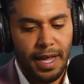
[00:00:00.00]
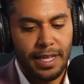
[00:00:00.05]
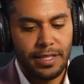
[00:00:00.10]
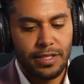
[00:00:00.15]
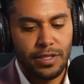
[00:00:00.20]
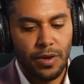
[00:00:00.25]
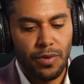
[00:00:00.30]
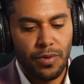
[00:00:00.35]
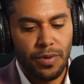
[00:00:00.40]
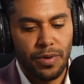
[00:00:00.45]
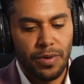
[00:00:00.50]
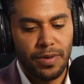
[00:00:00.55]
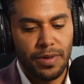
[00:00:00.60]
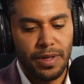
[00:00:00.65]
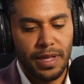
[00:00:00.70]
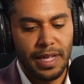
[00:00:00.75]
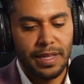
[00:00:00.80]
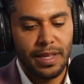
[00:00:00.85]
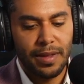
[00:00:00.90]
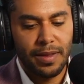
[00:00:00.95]
And so
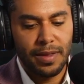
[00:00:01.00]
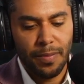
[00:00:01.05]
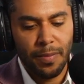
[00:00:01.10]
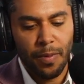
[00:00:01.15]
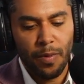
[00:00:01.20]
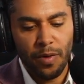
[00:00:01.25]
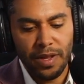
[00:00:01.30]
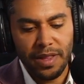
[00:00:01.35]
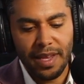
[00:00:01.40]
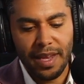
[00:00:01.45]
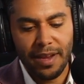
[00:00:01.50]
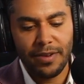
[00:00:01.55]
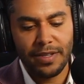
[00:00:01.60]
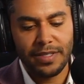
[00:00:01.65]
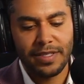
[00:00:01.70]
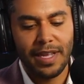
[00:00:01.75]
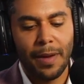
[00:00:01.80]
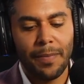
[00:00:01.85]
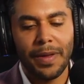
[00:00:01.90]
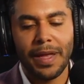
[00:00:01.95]
the point here
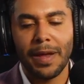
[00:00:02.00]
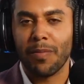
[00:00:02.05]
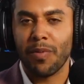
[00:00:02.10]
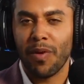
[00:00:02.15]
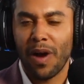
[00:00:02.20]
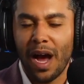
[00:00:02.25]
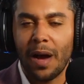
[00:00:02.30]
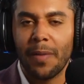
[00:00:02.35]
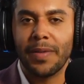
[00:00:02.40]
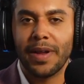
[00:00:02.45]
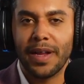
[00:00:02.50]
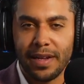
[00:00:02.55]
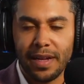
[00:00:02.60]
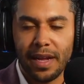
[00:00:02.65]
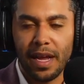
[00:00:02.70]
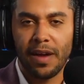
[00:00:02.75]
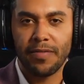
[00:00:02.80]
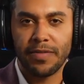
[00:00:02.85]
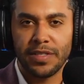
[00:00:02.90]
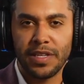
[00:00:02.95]
is not being prominent in
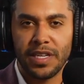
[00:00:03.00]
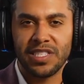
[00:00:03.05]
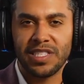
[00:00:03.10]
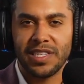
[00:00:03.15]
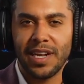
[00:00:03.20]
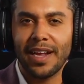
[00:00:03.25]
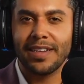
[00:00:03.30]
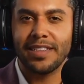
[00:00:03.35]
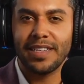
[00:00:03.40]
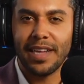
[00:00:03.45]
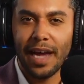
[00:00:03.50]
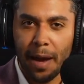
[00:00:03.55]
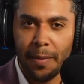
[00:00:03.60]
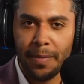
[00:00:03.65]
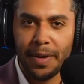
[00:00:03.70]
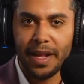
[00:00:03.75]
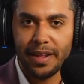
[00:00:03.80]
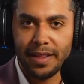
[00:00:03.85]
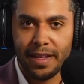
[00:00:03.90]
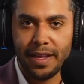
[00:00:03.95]
conversation, not
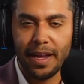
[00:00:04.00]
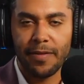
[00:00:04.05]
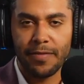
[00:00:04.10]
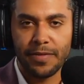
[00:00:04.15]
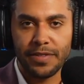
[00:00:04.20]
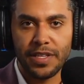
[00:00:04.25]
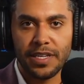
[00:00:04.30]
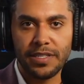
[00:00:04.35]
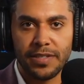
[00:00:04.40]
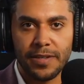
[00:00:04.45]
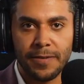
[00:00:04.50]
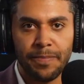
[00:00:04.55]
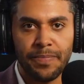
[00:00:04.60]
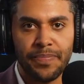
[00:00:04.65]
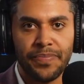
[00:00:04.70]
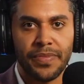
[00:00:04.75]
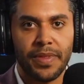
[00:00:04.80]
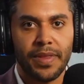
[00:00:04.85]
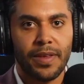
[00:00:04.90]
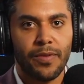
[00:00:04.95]
dominating the conversation.
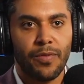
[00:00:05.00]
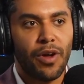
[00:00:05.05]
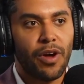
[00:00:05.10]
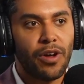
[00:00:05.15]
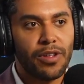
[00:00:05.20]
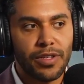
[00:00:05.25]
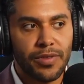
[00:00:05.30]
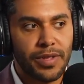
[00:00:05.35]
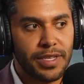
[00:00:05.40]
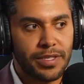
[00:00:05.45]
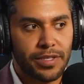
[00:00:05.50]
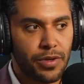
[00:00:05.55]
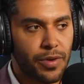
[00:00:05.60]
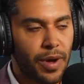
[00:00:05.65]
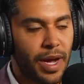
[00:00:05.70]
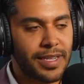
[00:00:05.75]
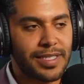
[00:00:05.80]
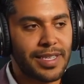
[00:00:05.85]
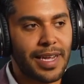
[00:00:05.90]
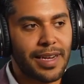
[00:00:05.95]
We all know this too.
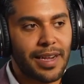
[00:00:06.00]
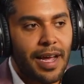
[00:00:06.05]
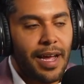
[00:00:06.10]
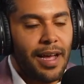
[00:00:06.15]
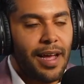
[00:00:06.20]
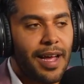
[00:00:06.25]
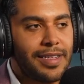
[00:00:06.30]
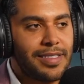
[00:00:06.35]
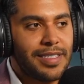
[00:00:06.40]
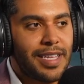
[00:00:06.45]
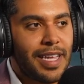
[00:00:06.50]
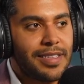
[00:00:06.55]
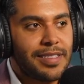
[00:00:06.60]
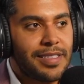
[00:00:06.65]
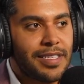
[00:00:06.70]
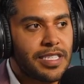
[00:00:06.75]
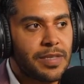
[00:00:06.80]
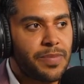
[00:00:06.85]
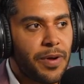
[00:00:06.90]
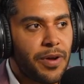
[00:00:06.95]
I just had
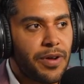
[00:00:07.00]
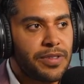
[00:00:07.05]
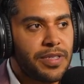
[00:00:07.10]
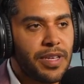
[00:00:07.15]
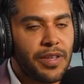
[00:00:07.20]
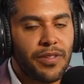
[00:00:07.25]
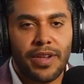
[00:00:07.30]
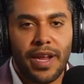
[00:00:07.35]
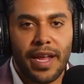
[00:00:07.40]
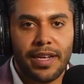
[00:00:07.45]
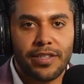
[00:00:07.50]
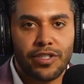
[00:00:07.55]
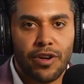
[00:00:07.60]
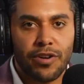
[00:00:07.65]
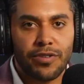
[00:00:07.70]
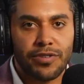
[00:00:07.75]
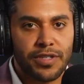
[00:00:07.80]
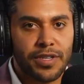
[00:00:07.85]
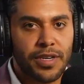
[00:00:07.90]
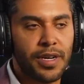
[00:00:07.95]
this experience the other day at
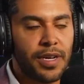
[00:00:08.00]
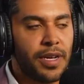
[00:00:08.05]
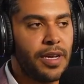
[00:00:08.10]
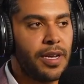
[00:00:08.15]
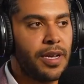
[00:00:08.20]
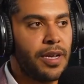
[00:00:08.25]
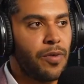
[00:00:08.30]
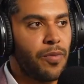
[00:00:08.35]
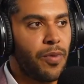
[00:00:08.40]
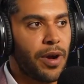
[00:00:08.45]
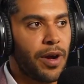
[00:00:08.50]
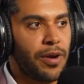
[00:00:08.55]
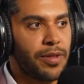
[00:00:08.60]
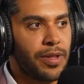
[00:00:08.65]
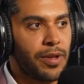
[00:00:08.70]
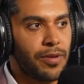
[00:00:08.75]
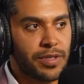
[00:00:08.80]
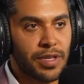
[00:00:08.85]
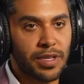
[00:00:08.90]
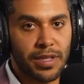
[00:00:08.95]
church where
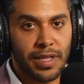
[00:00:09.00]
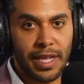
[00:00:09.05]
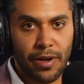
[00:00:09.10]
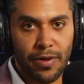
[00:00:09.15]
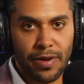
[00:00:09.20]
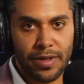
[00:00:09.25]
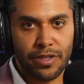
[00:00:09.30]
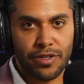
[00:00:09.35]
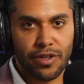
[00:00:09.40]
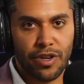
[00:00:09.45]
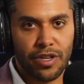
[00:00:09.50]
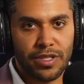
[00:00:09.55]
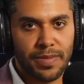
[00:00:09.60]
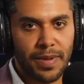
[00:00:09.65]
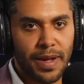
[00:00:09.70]
there was a leader at the church.